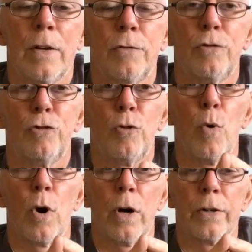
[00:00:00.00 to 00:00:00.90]

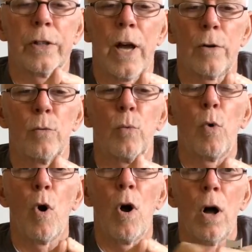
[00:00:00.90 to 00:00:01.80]
sore and kind of
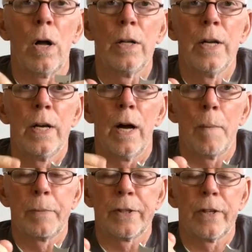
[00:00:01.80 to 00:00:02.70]
raw
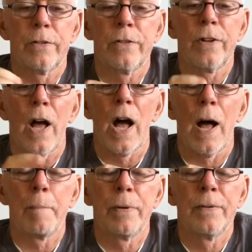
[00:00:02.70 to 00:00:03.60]
up at the
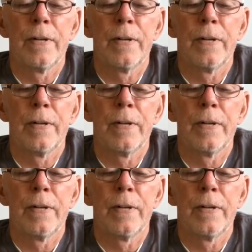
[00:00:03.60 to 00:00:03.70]
top